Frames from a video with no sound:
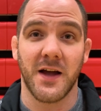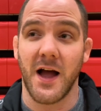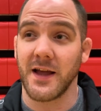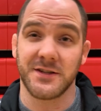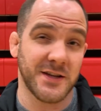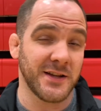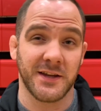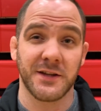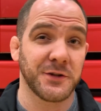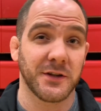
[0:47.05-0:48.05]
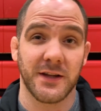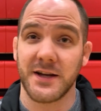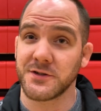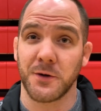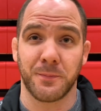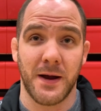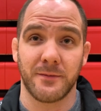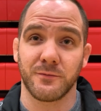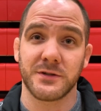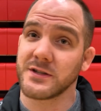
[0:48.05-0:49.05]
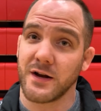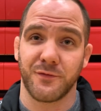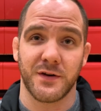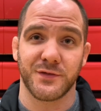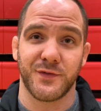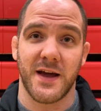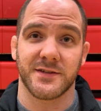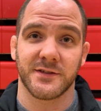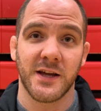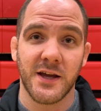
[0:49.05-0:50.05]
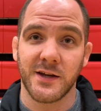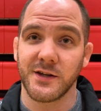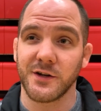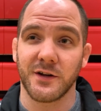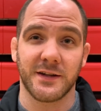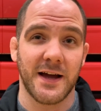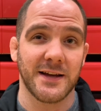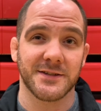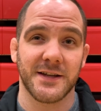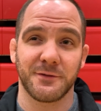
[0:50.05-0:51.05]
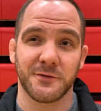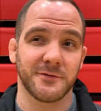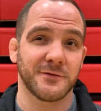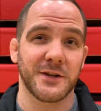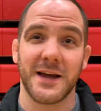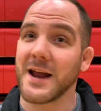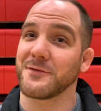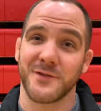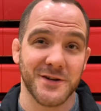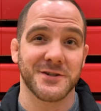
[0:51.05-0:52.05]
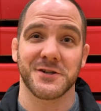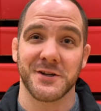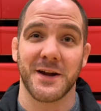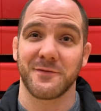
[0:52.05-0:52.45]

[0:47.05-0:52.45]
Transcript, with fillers: Uh, he's get, getting to the legs, no problem. We just got to finish fast you know at the highest level, you got to finish your shot.